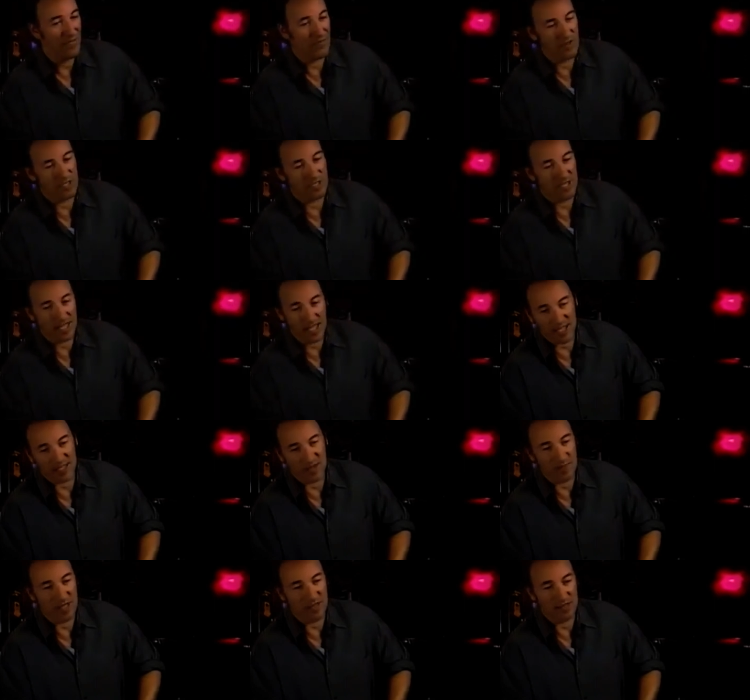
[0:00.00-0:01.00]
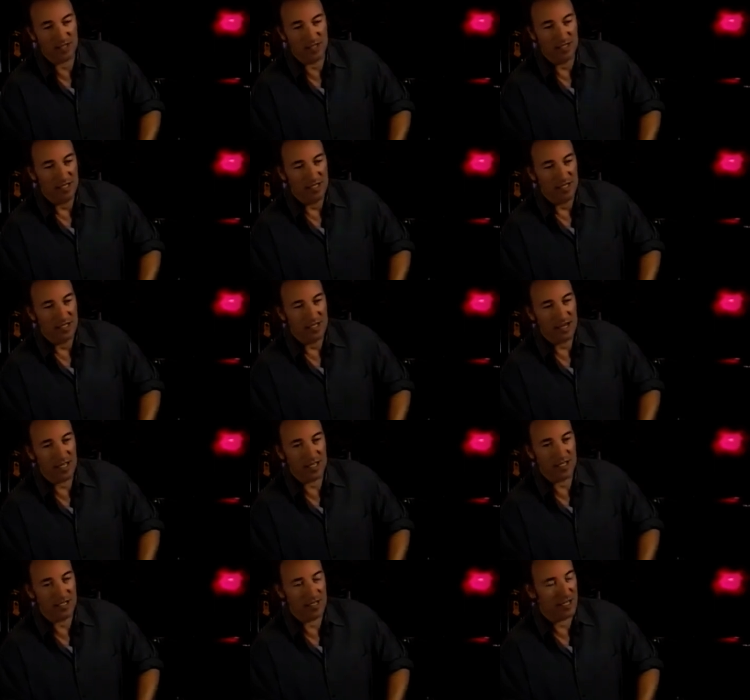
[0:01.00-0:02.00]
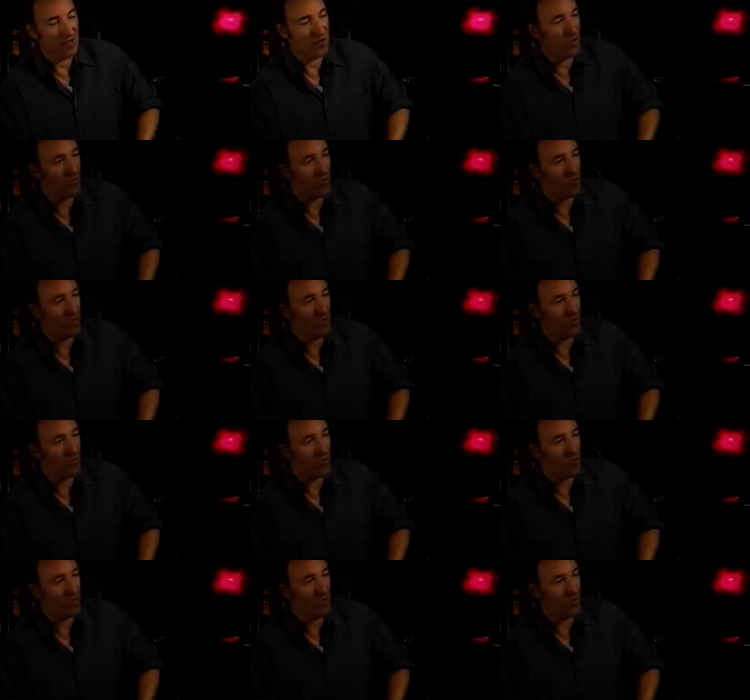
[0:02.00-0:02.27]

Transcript: I felt like I can come out and, and I can I can